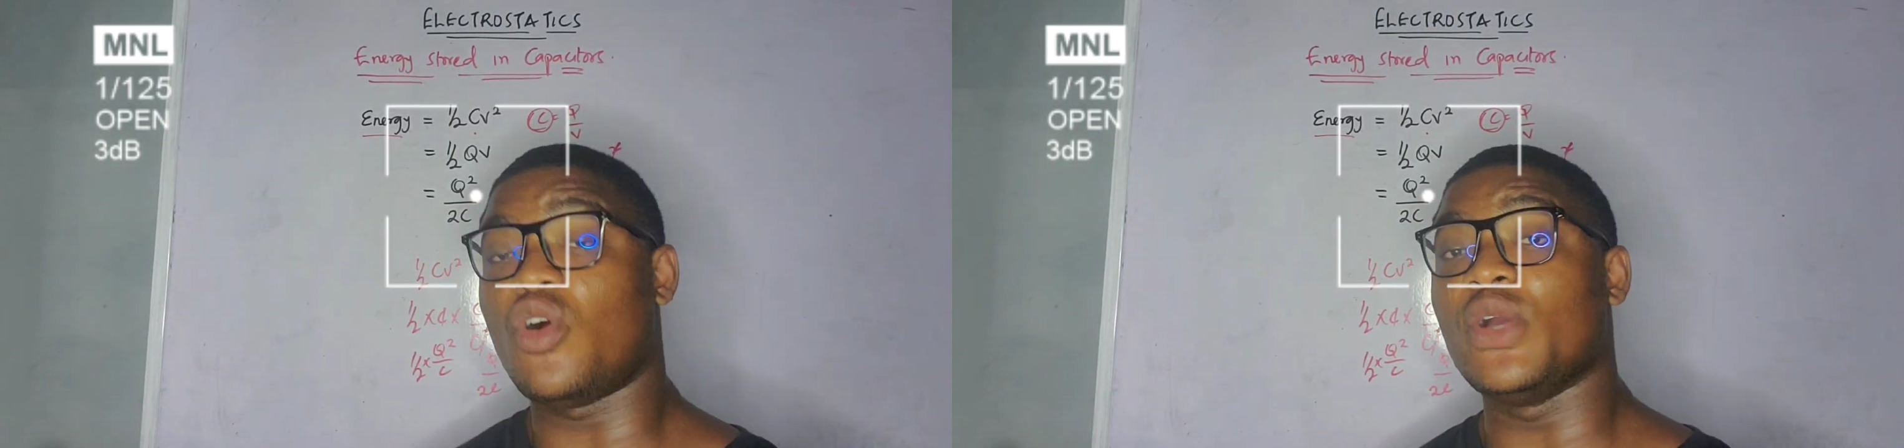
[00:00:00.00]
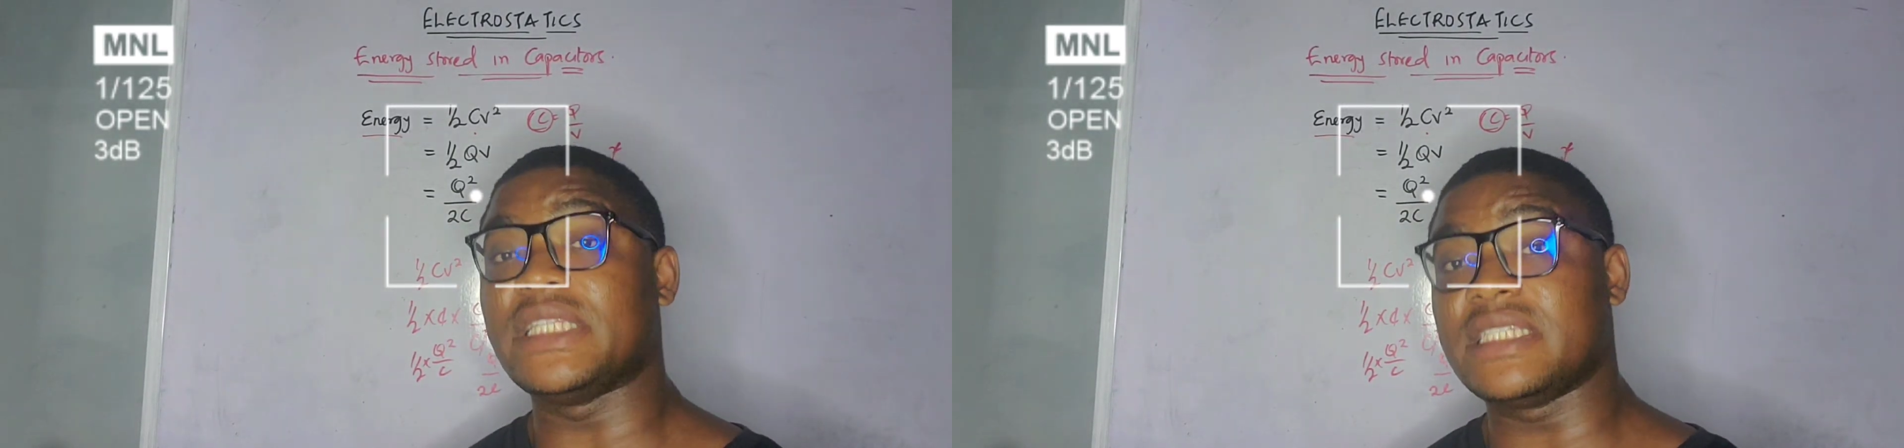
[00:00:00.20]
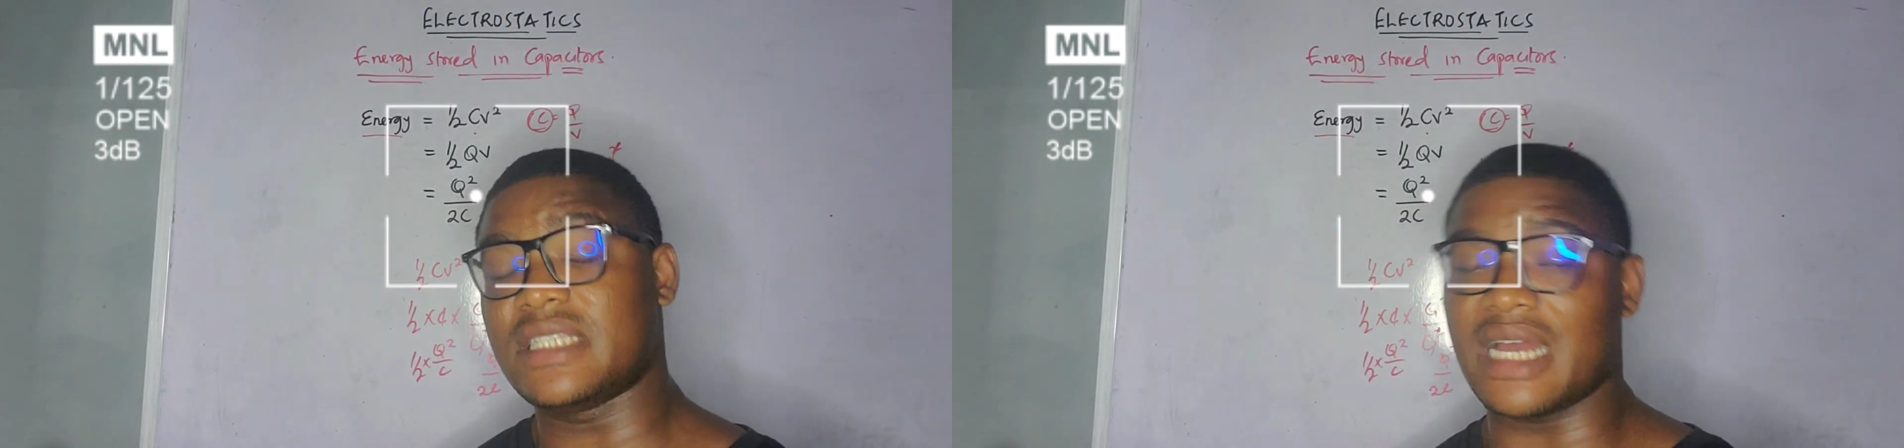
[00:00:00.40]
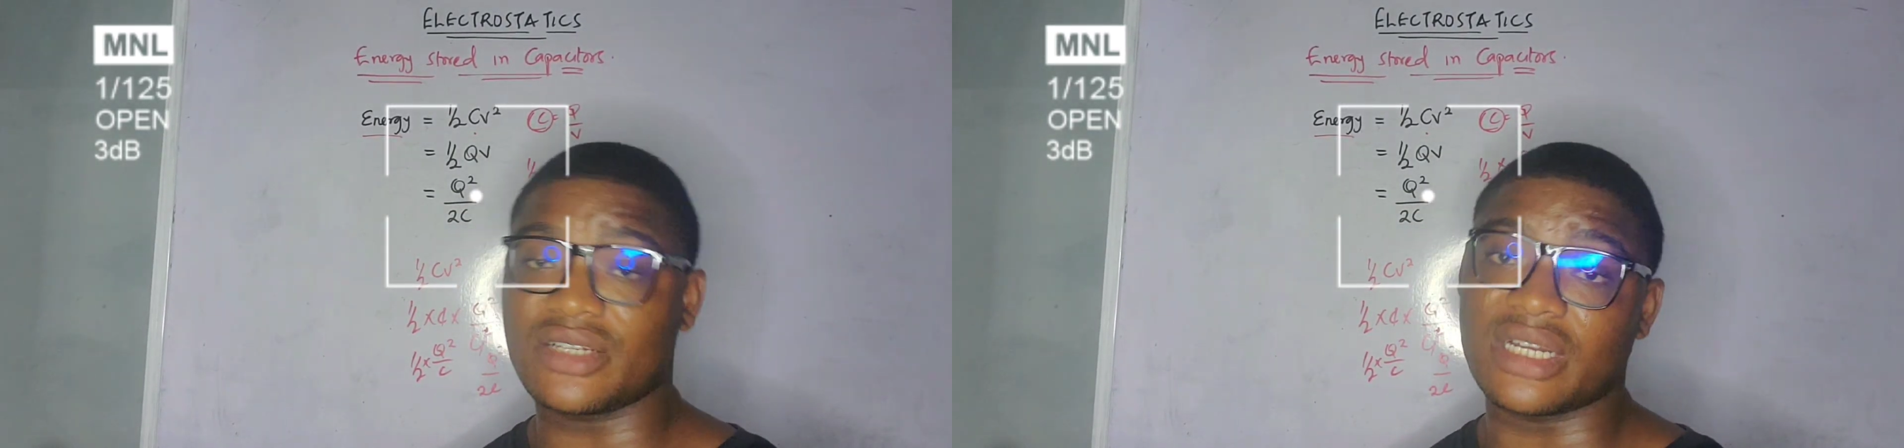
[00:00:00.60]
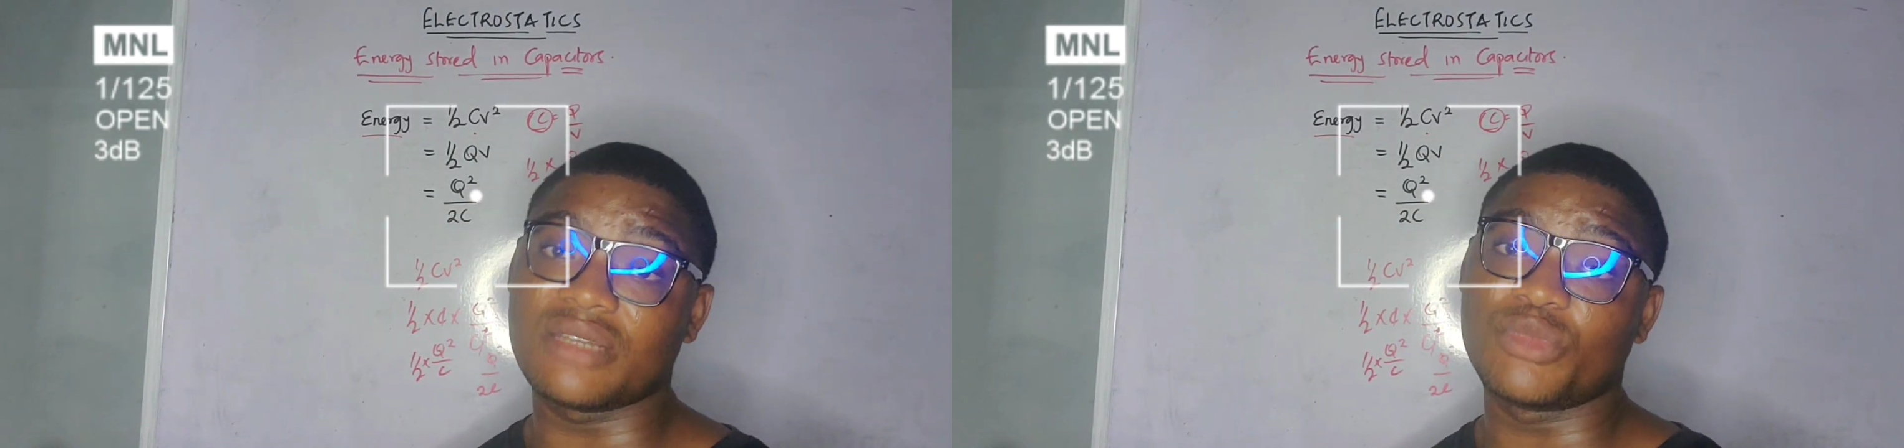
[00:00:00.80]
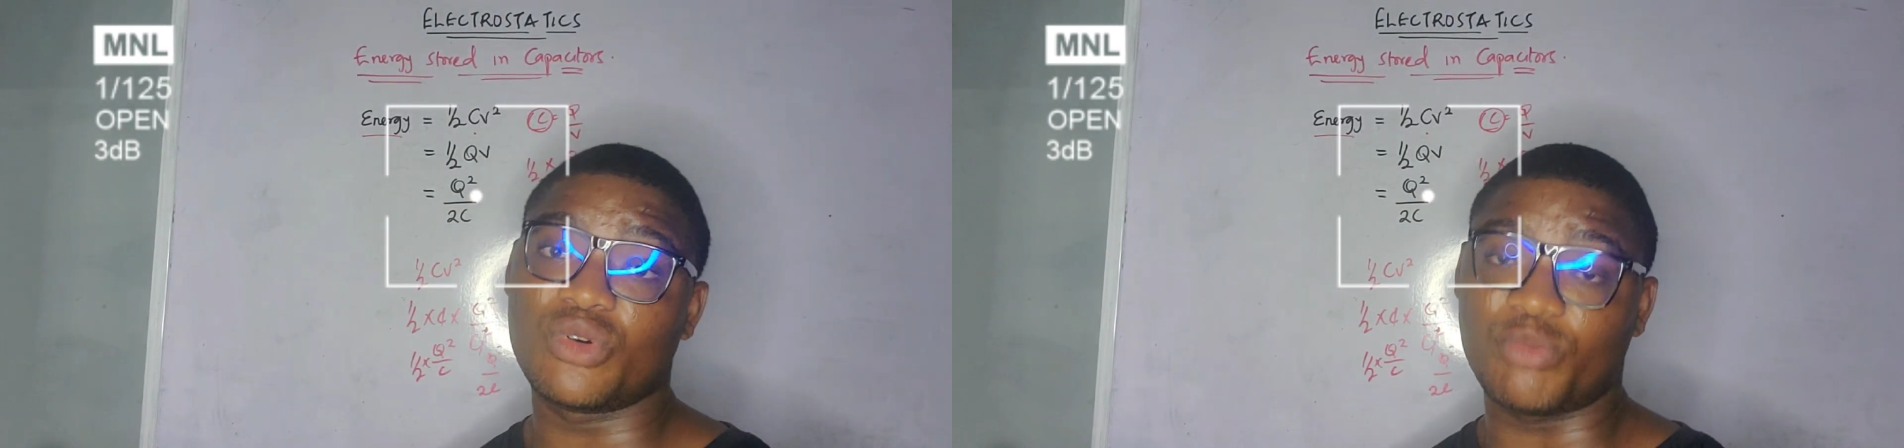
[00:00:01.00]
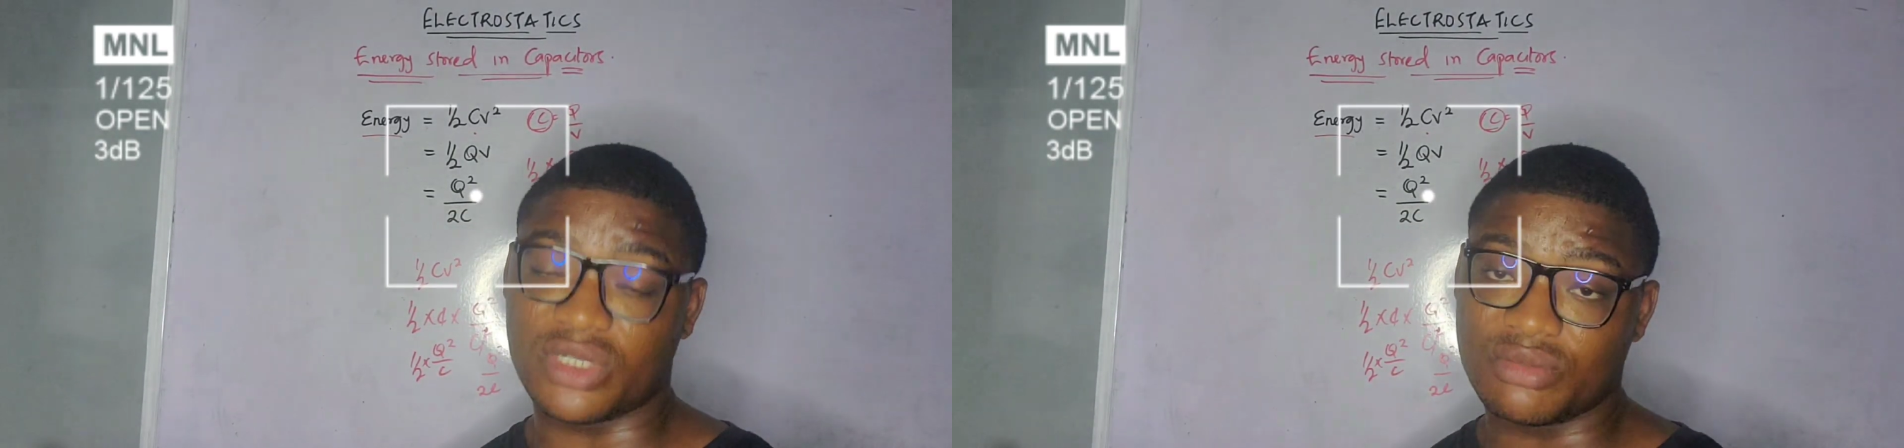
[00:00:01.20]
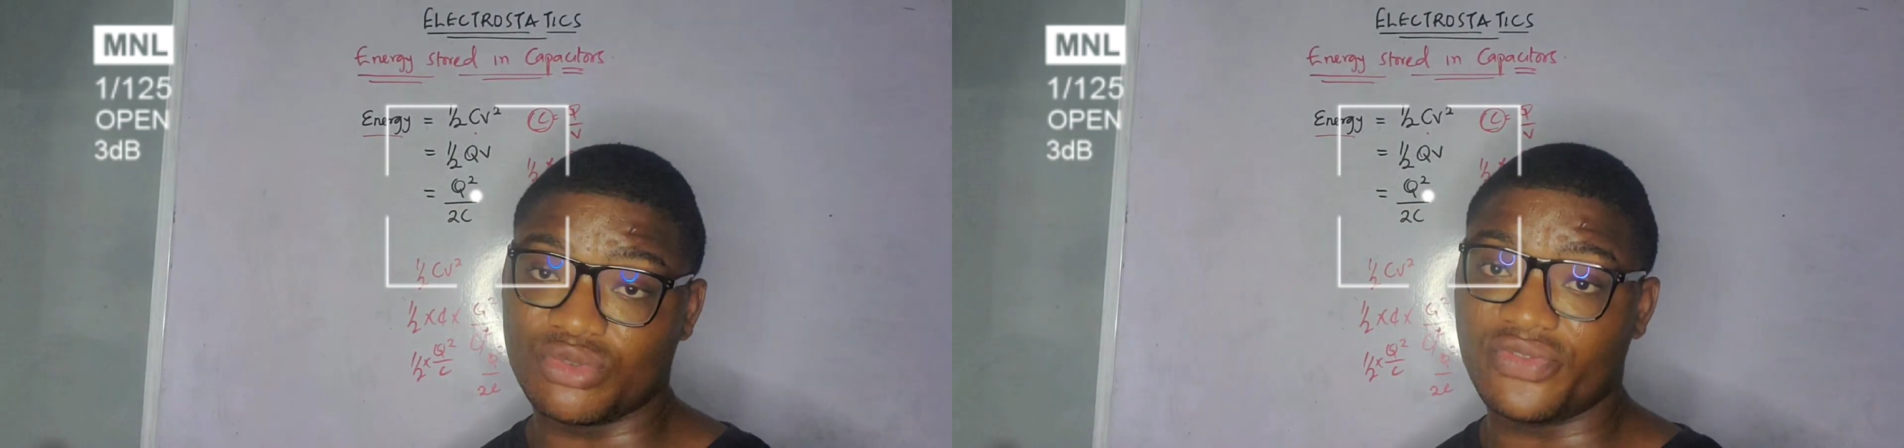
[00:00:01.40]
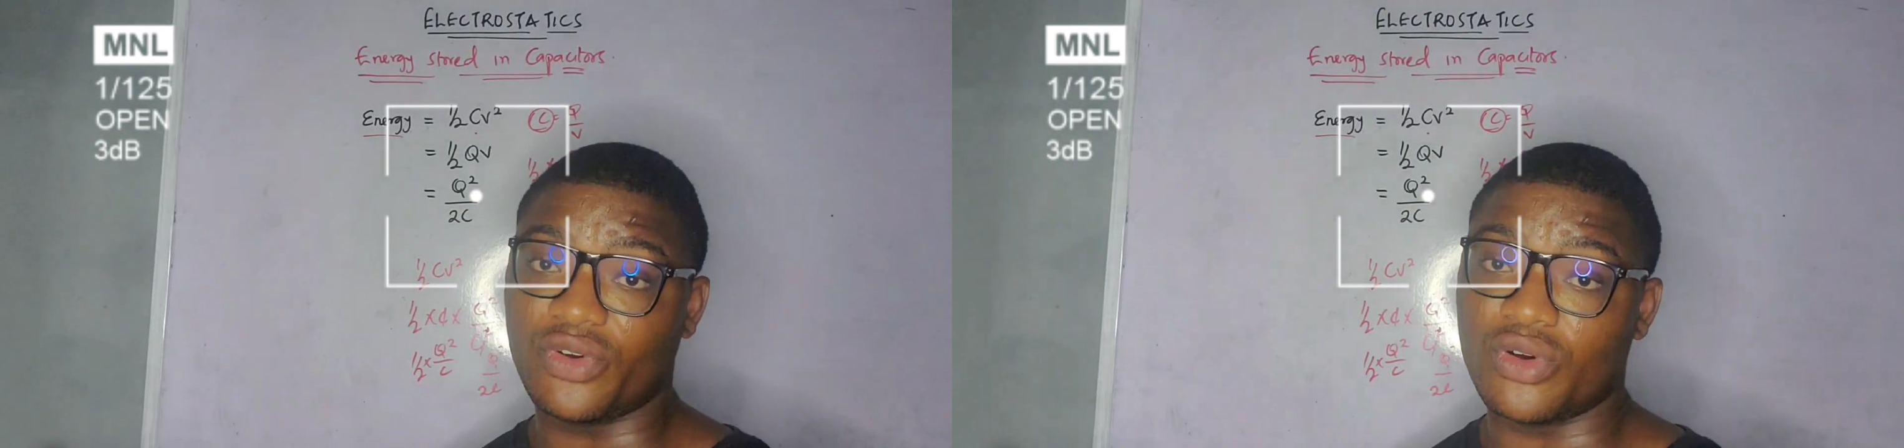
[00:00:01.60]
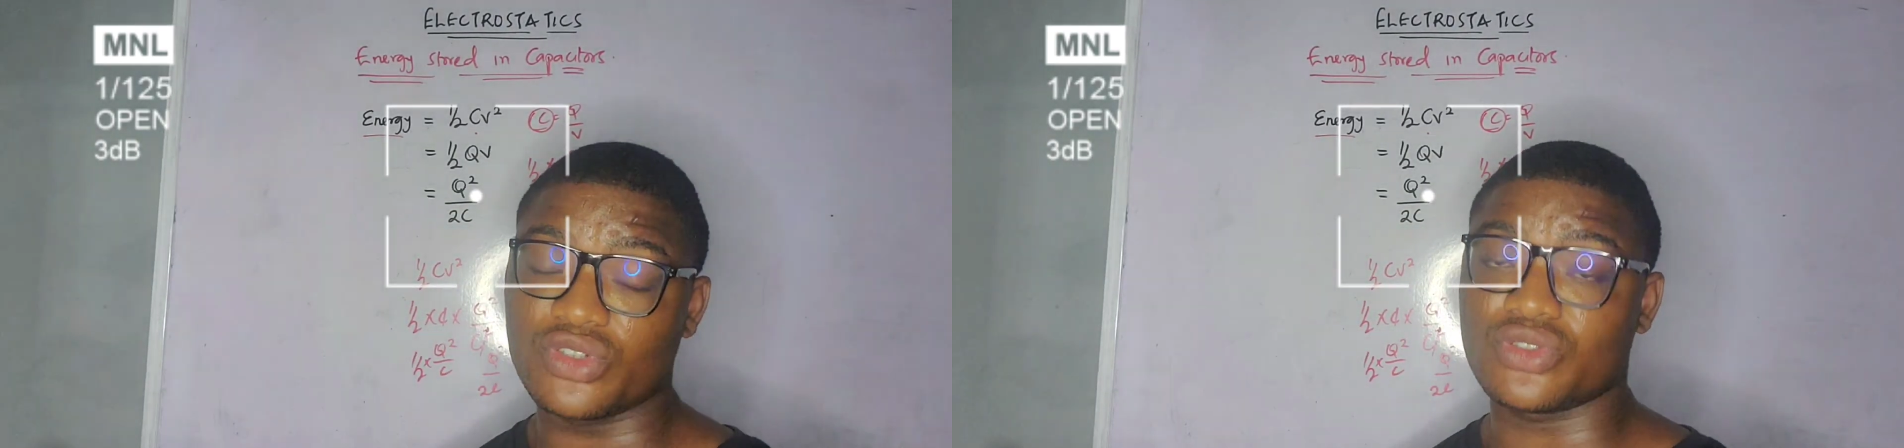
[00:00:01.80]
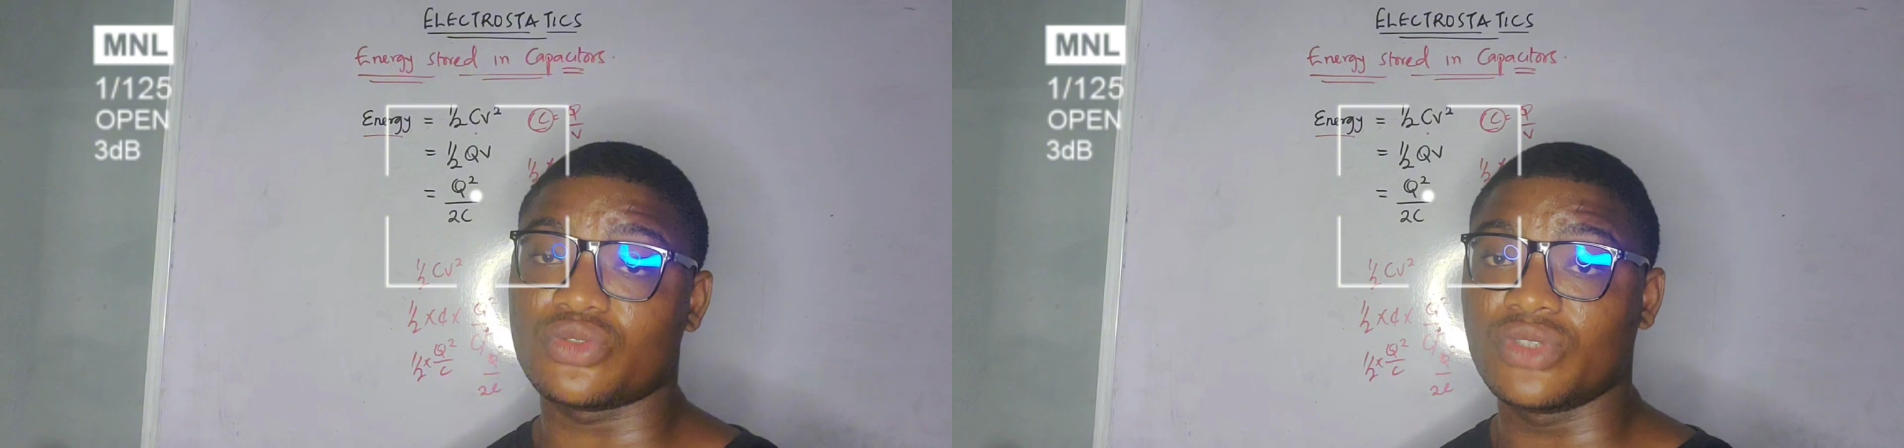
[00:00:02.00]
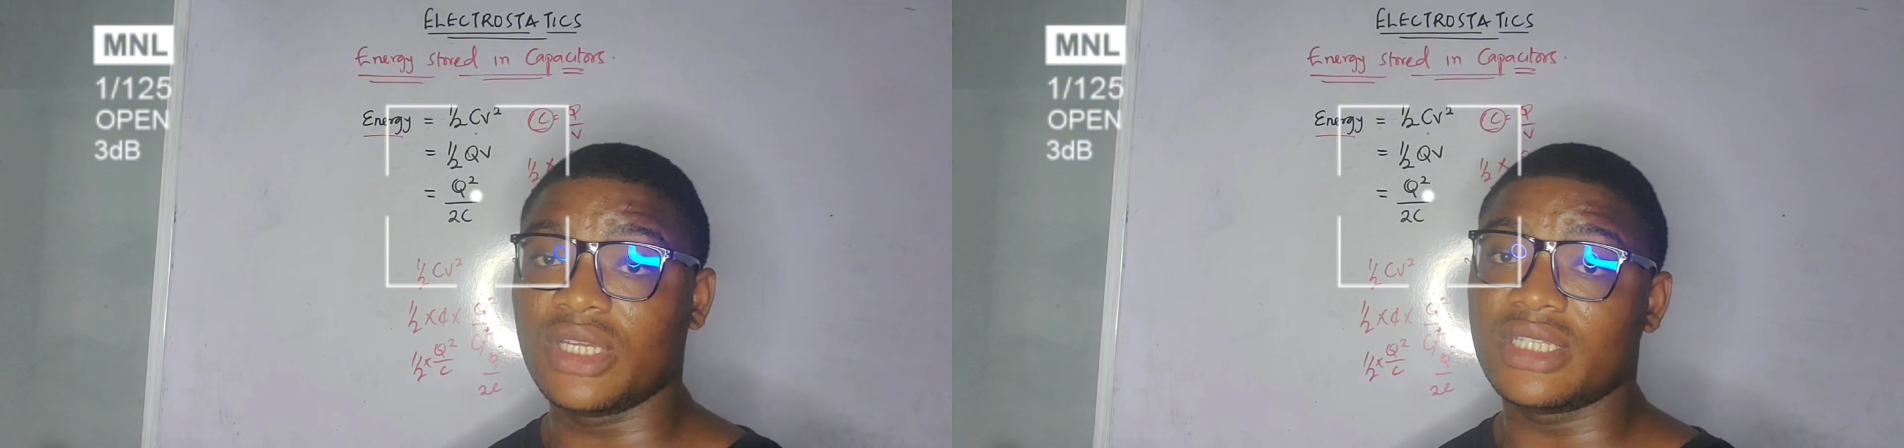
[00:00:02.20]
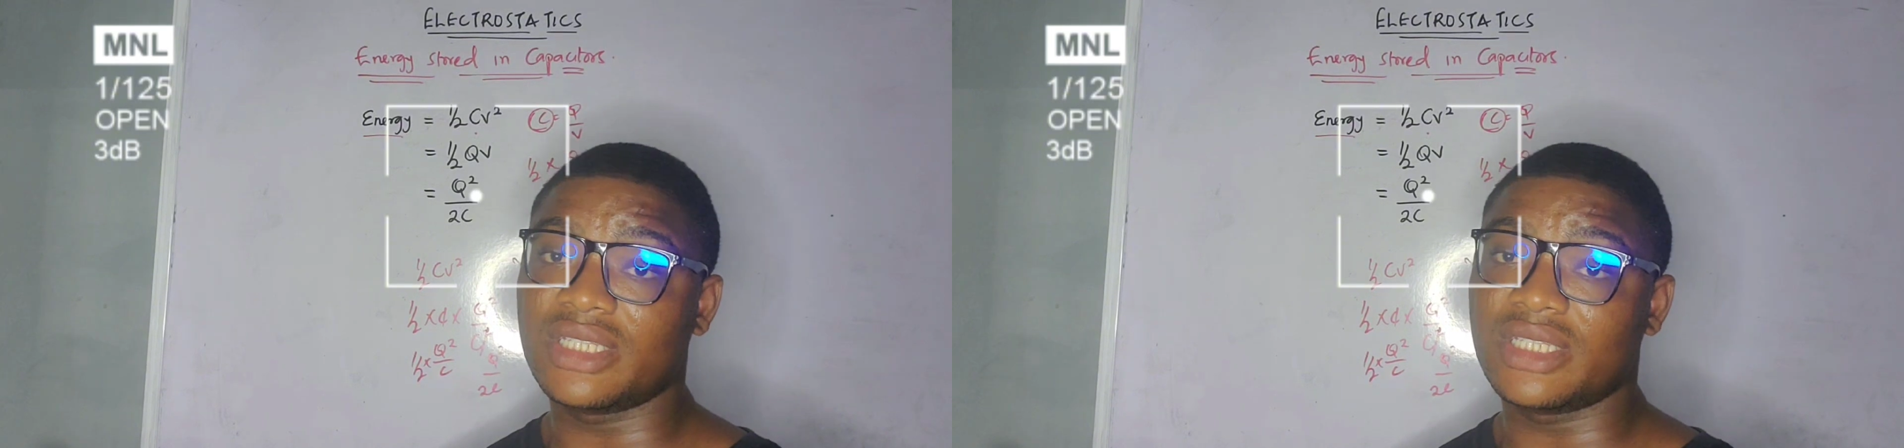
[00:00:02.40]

or it is actually more possible for us to